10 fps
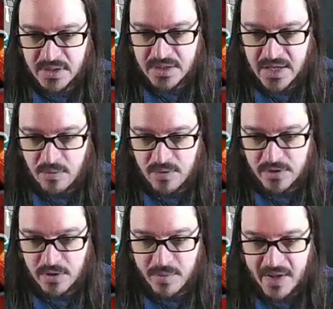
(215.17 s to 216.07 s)
Now we're going to
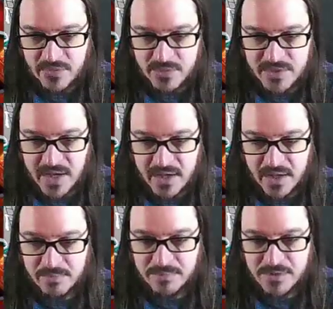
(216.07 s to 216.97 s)
go back to attacking
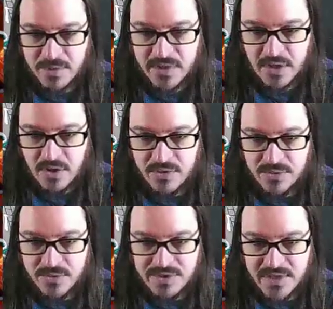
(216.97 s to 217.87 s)
him so he can go into
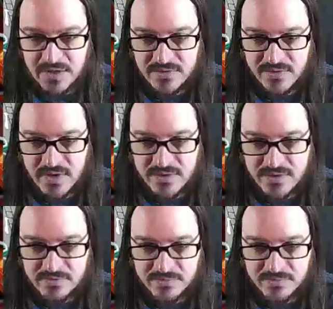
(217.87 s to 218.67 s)
his next phase.